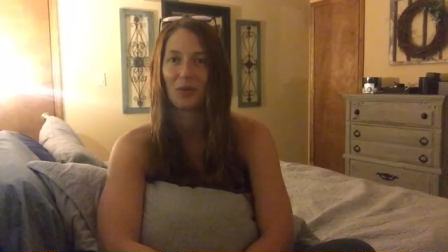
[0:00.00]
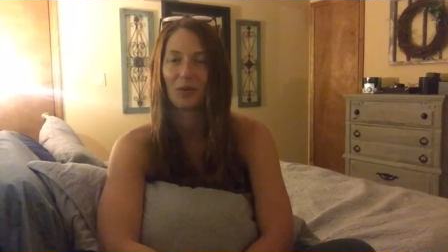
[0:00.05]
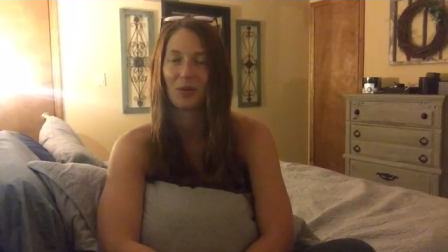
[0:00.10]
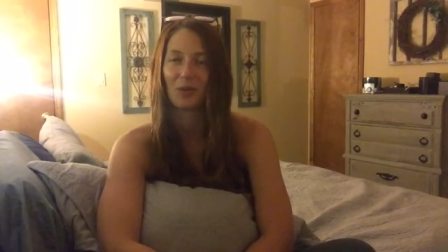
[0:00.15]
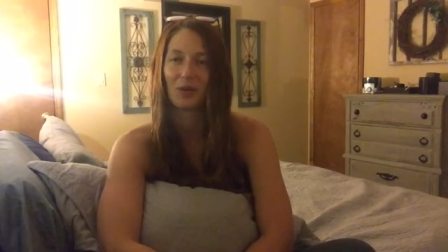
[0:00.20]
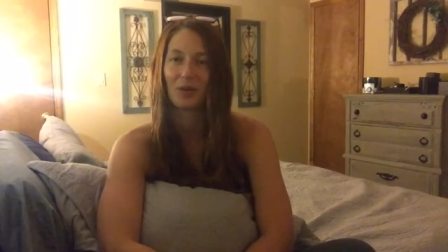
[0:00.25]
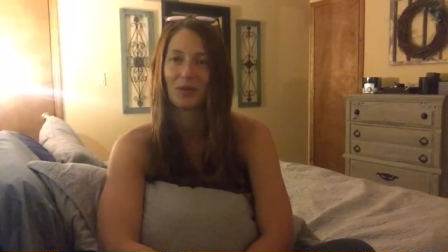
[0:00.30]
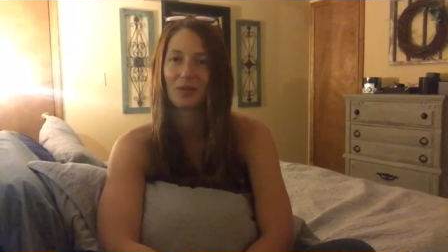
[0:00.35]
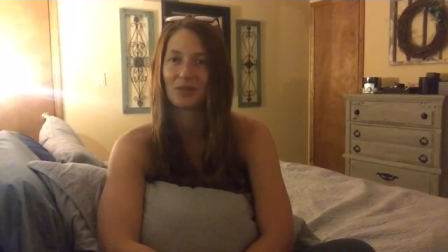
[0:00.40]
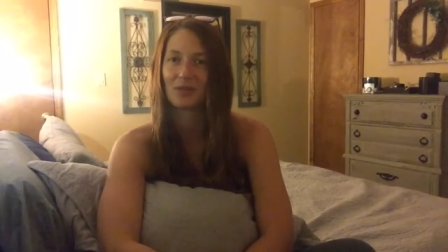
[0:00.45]

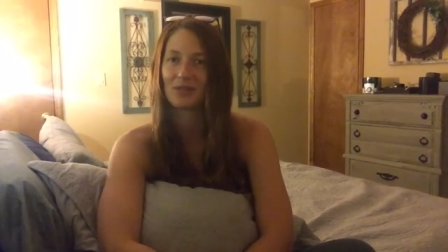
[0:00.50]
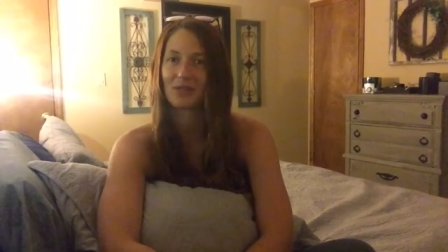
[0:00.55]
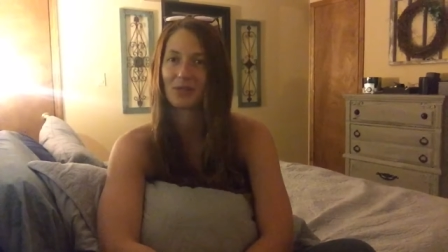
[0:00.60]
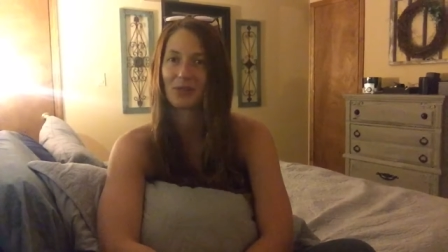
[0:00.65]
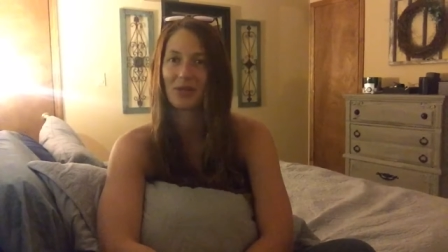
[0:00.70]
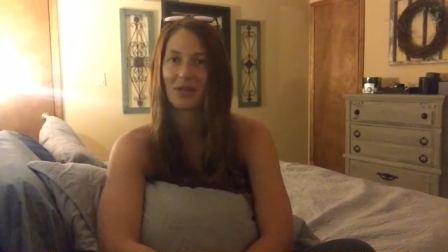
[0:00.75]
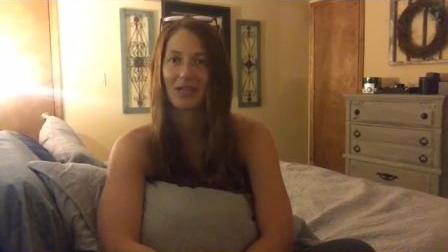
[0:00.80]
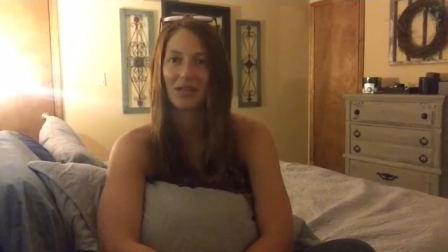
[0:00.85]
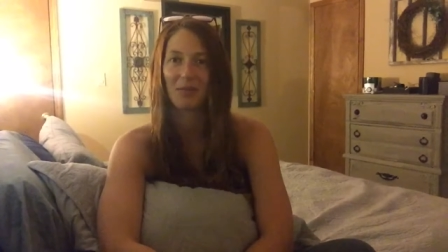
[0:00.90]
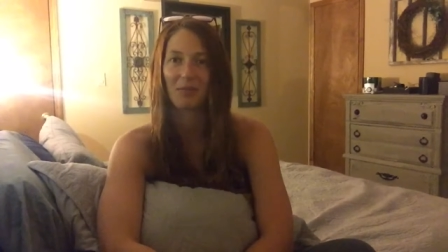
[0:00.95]
We're all just
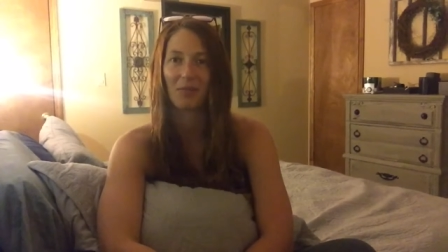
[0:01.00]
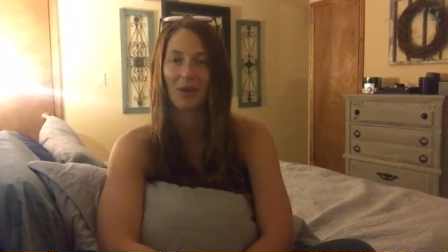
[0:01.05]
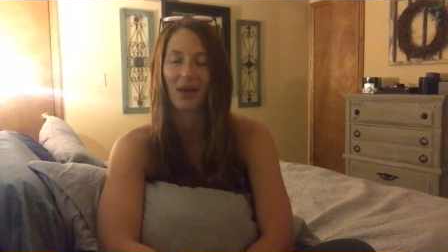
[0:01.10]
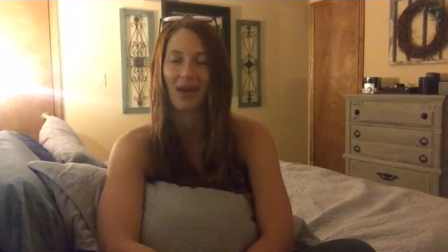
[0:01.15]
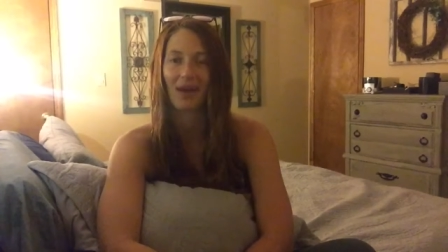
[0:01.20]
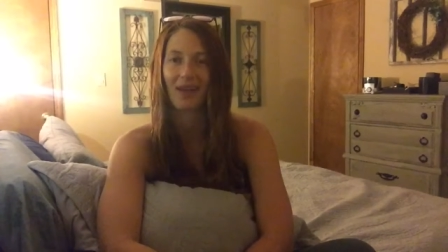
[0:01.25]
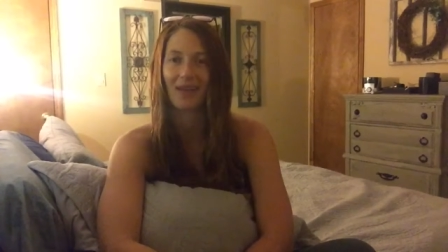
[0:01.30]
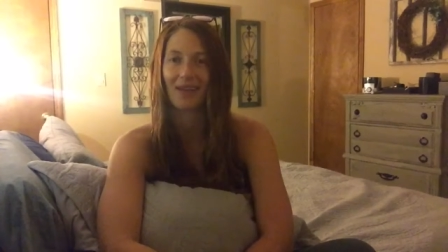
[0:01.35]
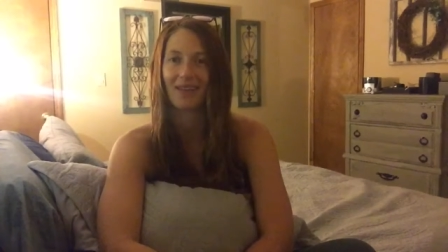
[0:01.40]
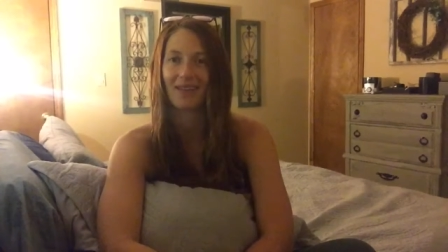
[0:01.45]
trying to get
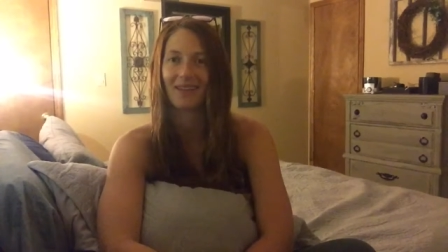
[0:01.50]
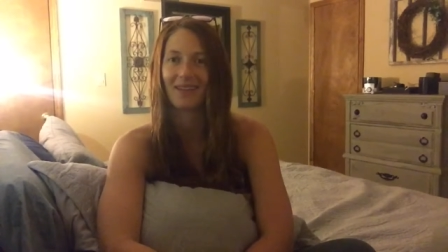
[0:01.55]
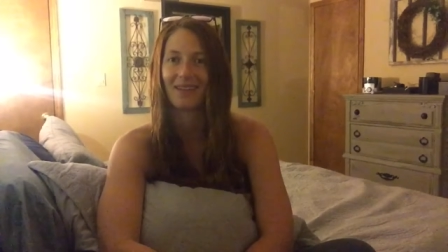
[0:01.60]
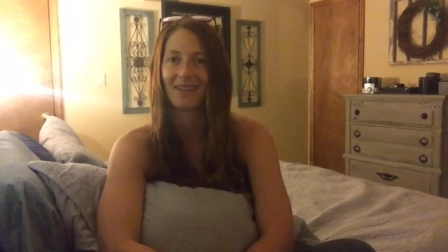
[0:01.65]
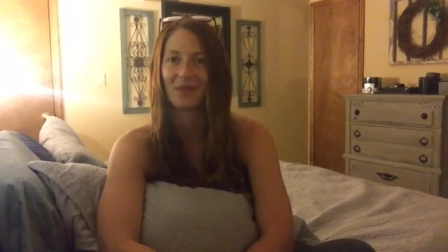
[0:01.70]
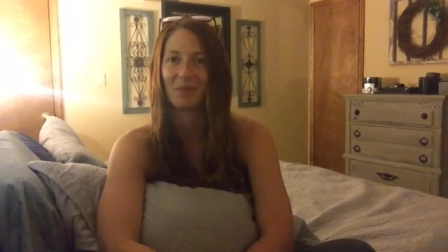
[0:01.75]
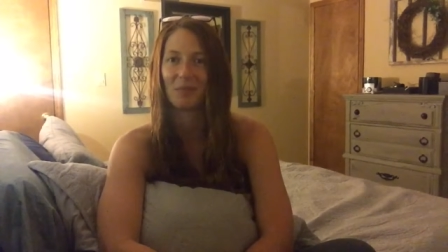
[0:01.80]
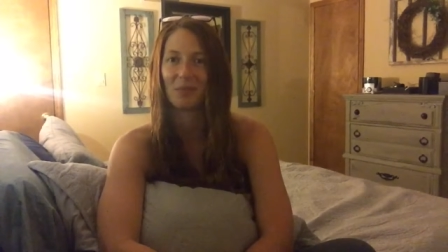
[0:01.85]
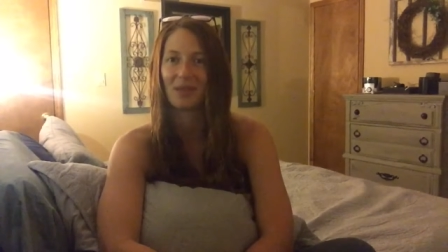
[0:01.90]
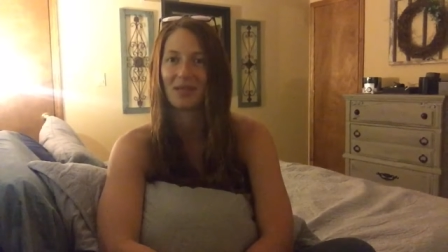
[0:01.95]
by
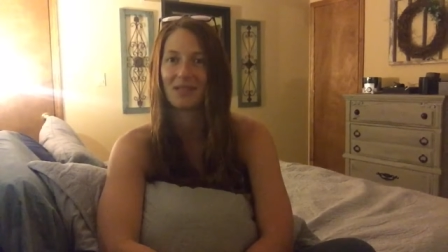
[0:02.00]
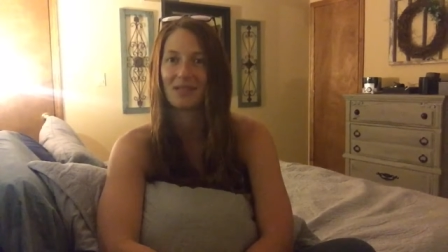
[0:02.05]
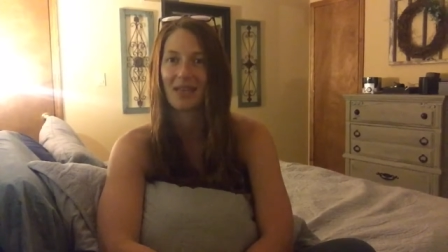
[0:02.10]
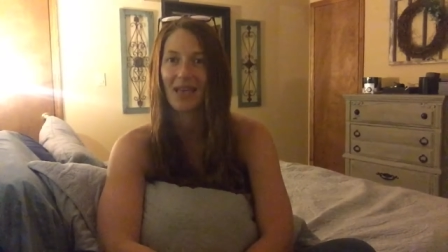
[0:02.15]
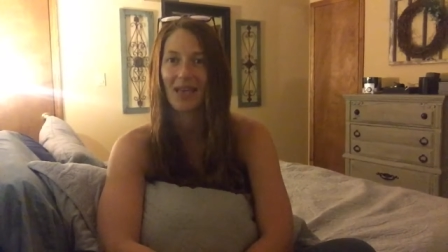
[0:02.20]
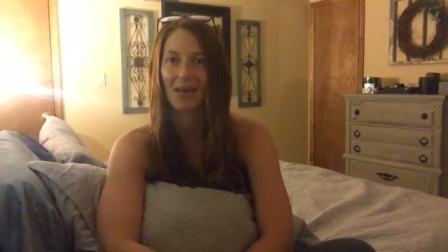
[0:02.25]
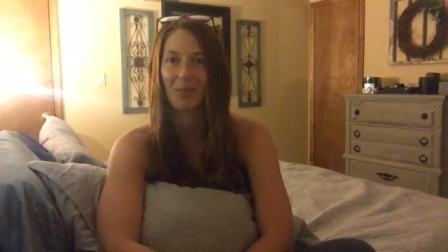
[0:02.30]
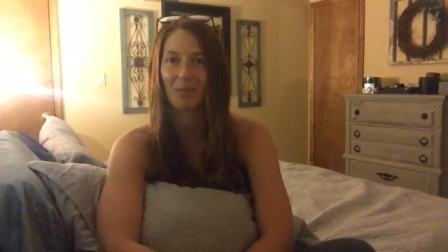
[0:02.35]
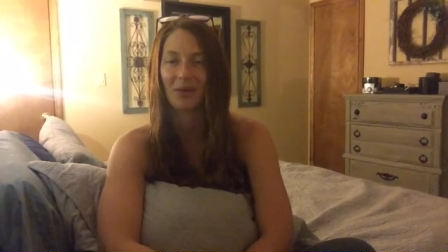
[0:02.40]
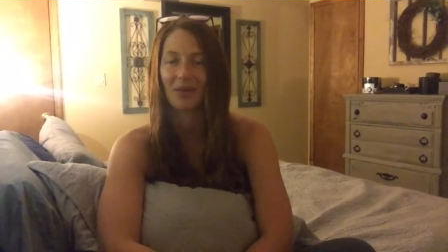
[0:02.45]
and be as
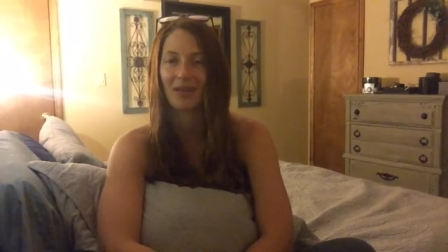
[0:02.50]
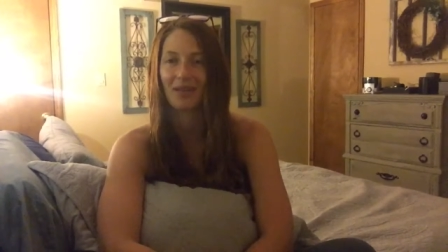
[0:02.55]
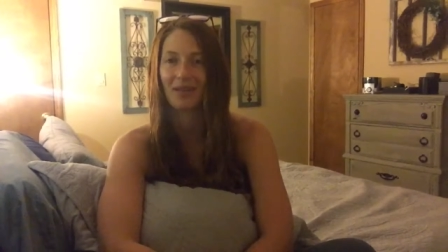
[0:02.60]
happy